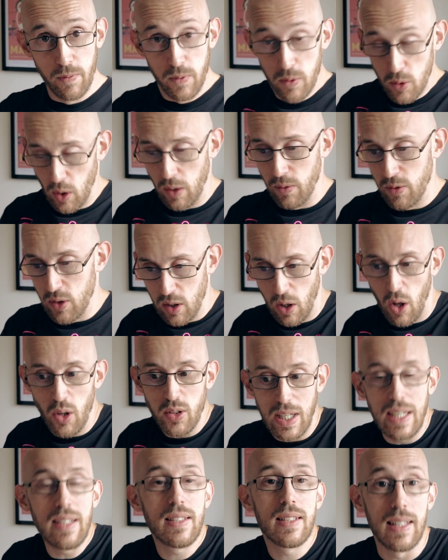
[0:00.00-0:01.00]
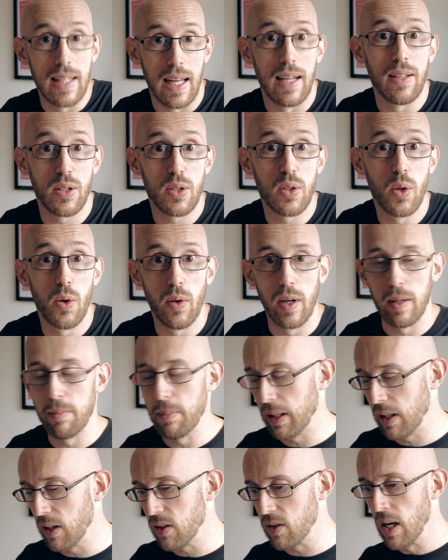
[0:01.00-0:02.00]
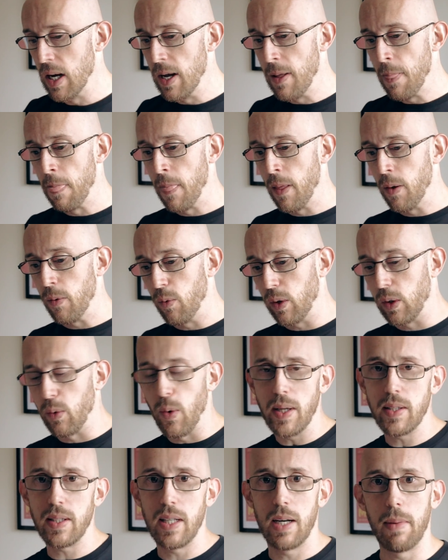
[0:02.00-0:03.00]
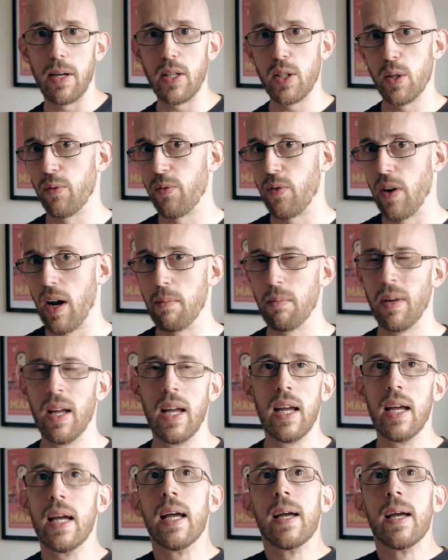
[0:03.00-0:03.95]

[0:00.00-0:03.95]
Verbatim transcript: sort of slot into that story because Request animation frame,